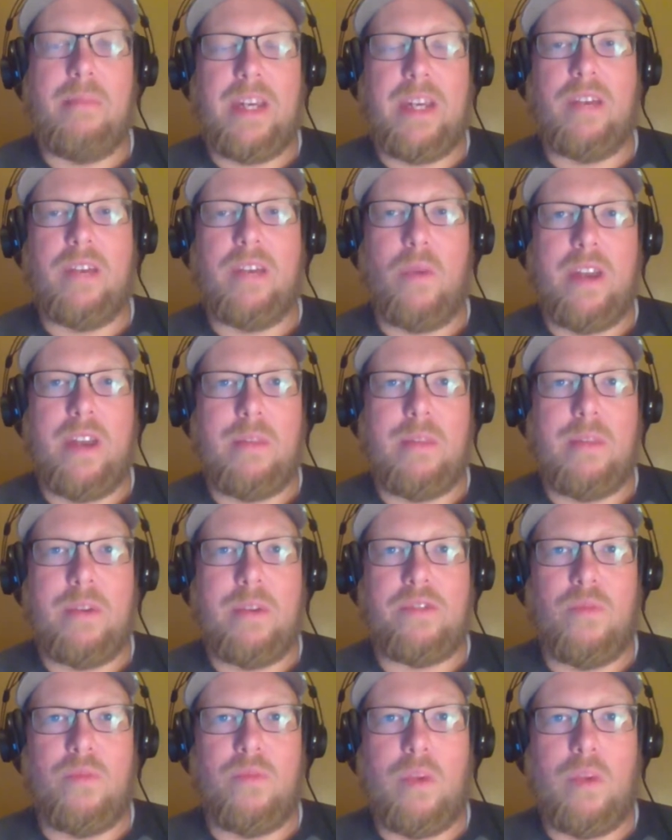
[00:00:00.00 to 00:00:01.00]
being one of the
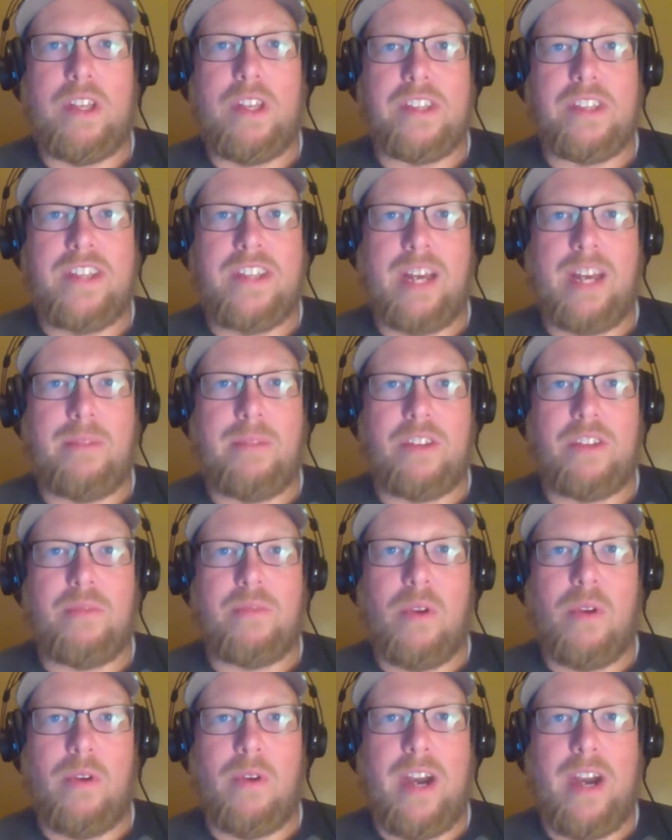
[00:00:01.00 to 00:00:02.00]
most well-established
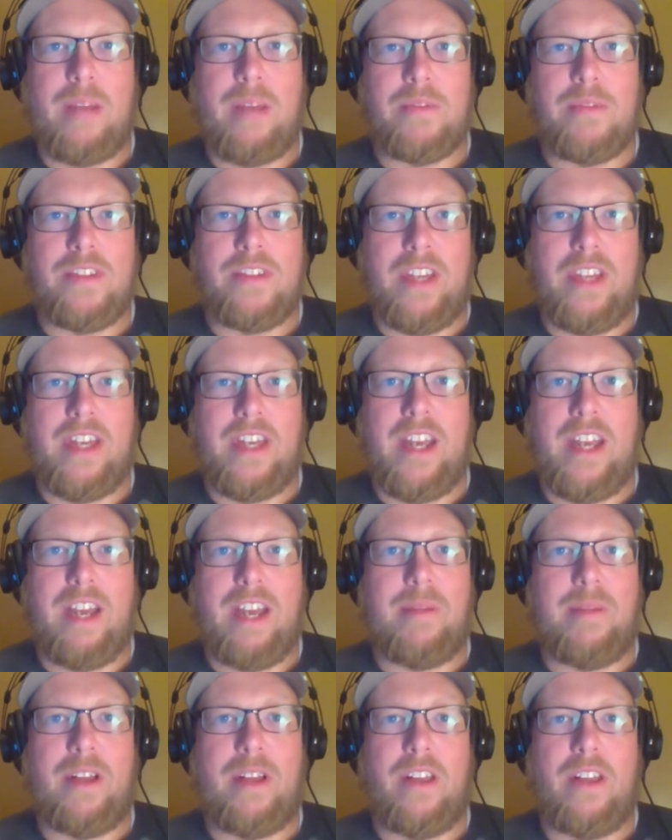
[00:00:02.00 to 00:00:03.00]
programs in
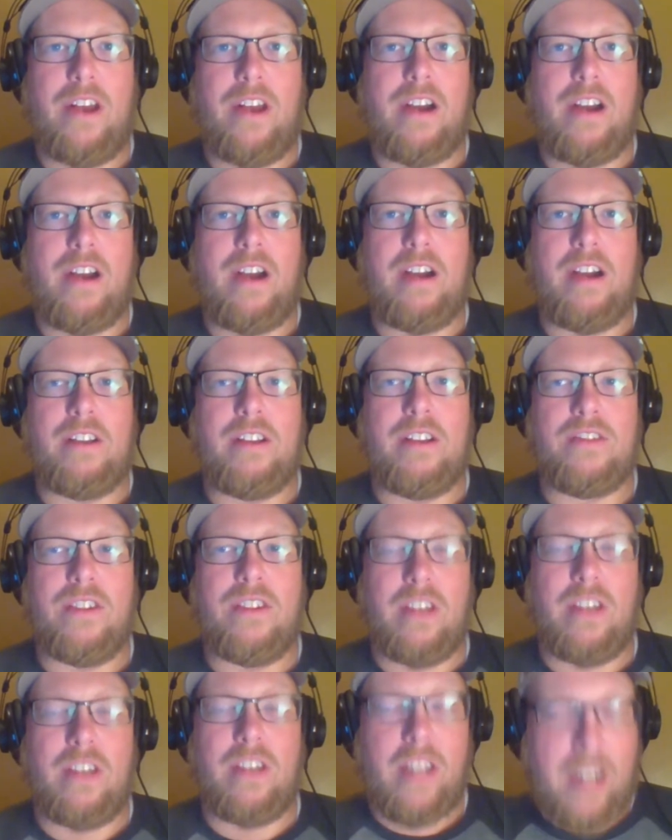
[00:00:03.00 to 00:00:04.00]
MLR,
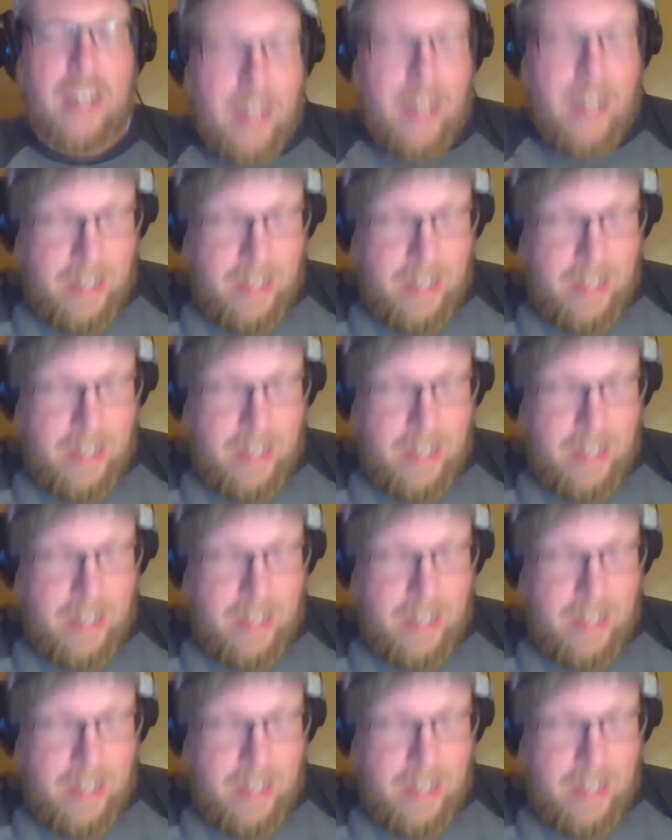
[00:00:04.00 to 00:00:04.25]
certainly,